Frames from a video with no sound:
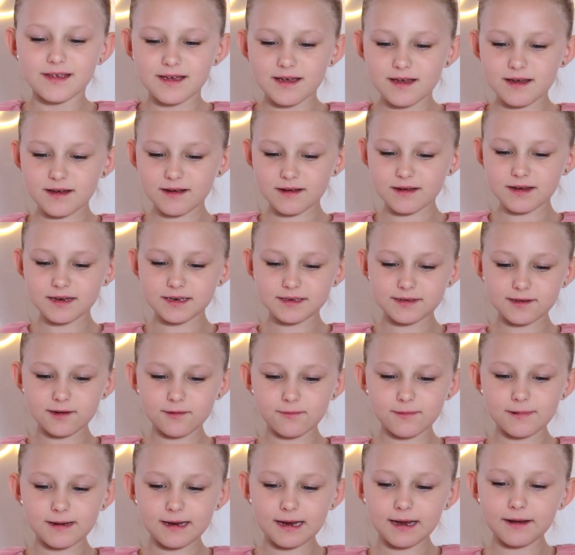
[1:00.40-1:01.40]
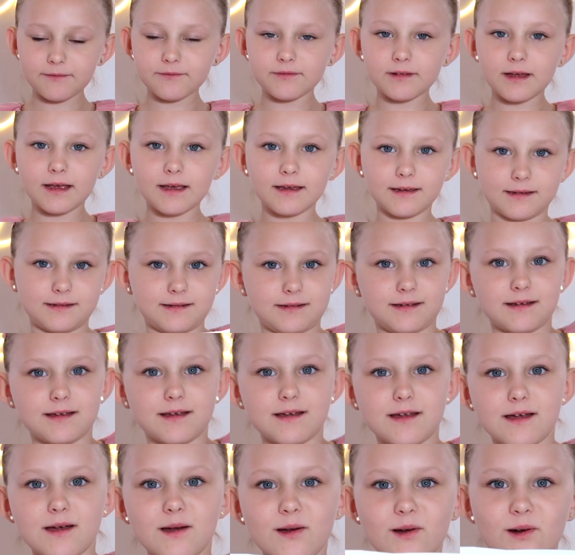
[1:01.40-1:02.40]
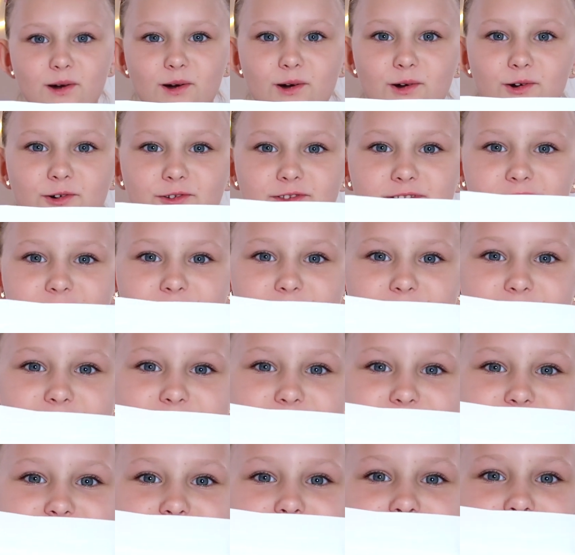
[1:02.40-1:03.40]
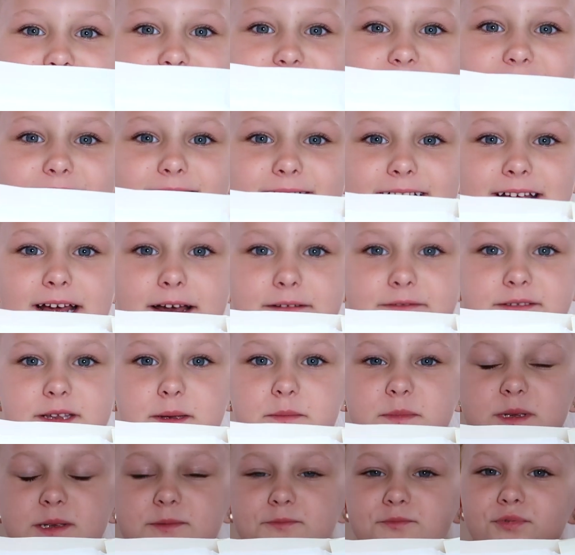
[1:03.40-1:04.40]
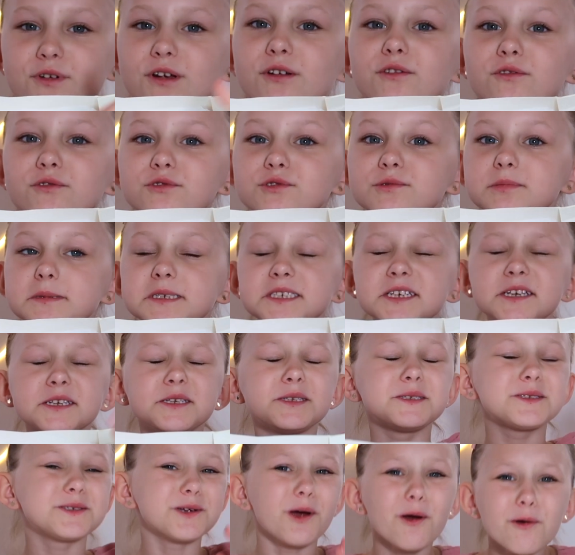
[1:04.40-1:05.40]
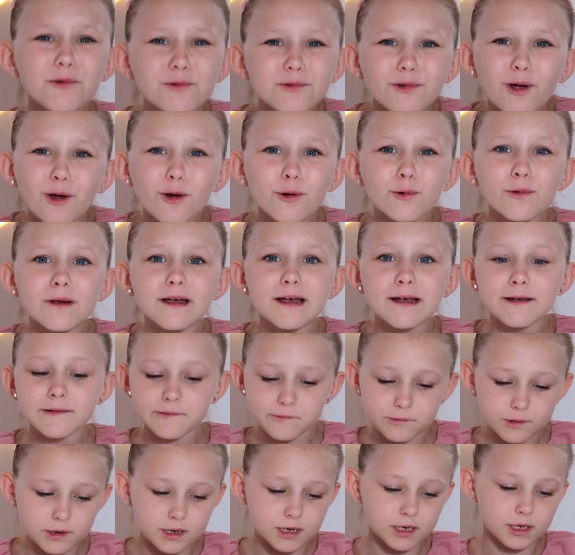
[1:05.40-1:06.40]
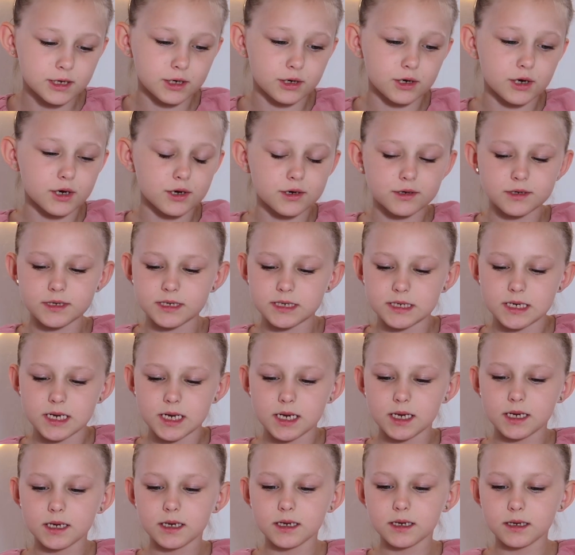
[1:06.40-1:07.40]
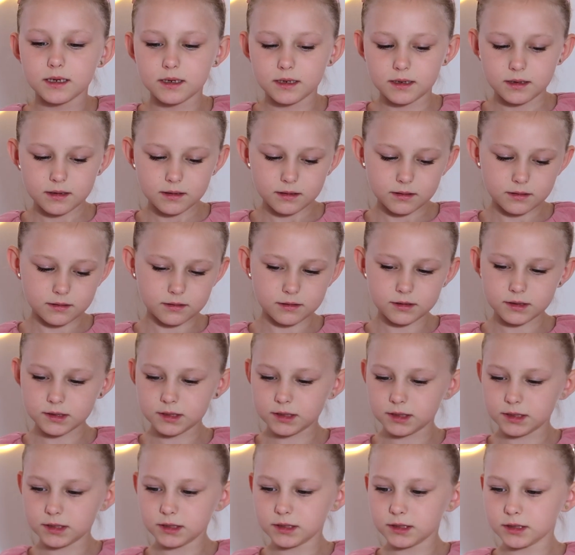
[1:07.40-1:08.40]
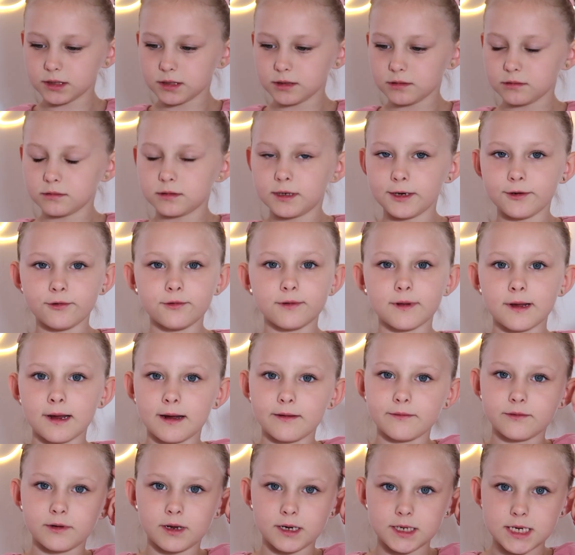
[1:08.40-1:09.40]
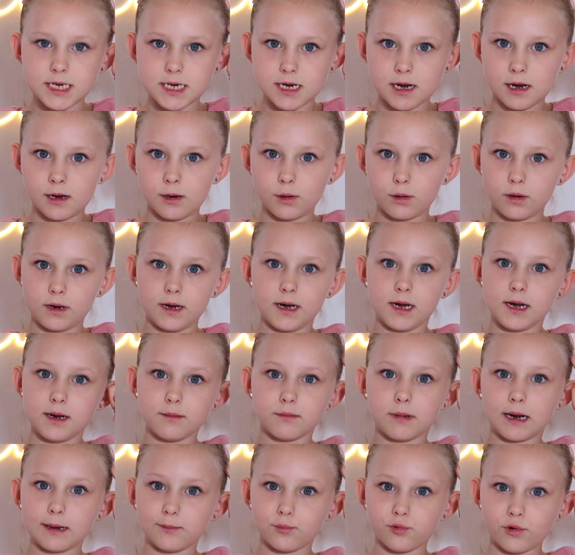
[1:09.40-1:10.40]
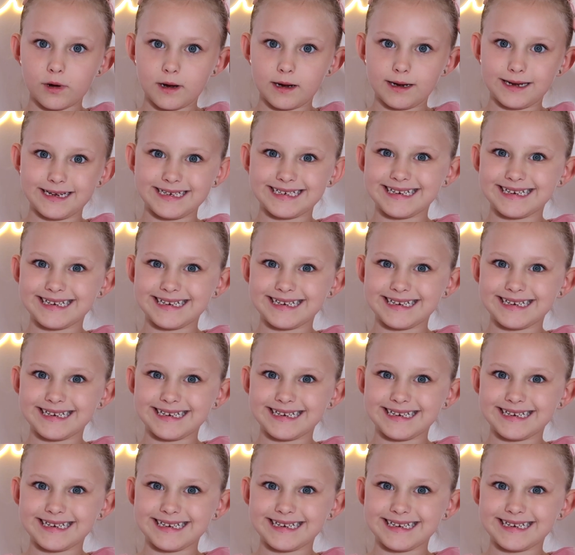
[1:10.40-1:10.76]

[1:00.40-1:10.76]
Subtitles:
Okay, so we have like all the colours here. We have some sprinkles, which I don't know if we're going to use, because, you know, I already have an idea in my brain.